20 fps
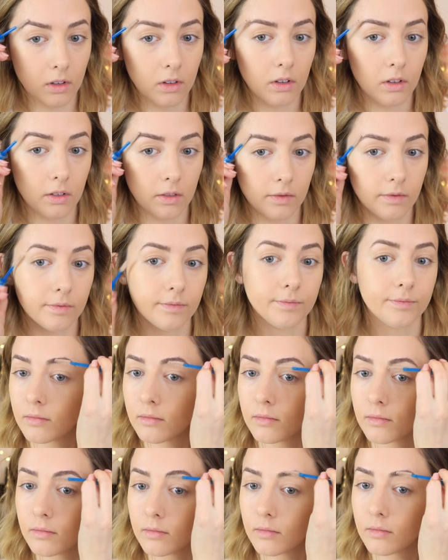
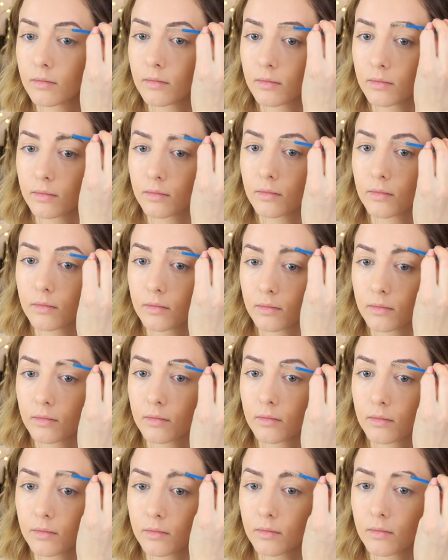
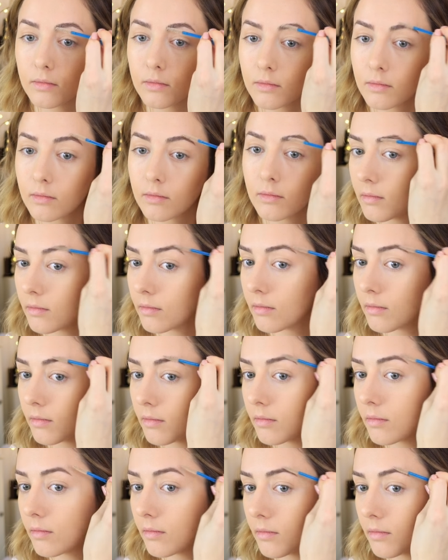
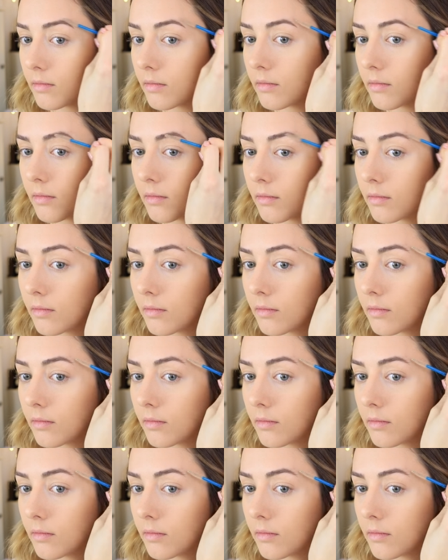Nothing is said.